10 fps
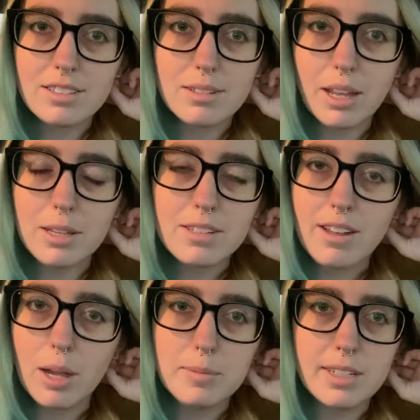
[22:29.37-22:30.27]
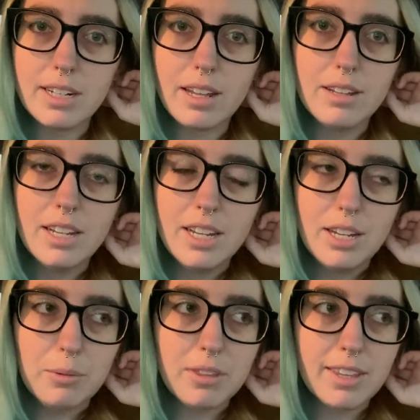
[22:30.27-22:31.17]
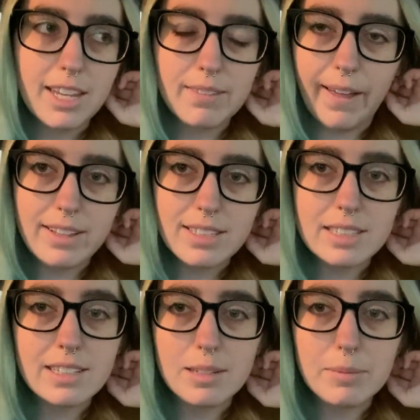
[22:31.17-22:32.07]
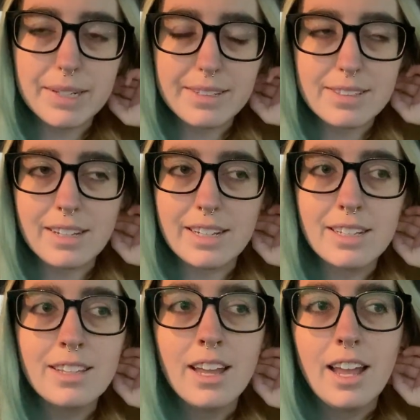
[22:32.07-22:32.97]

I stopped it with like less than 10 minutes in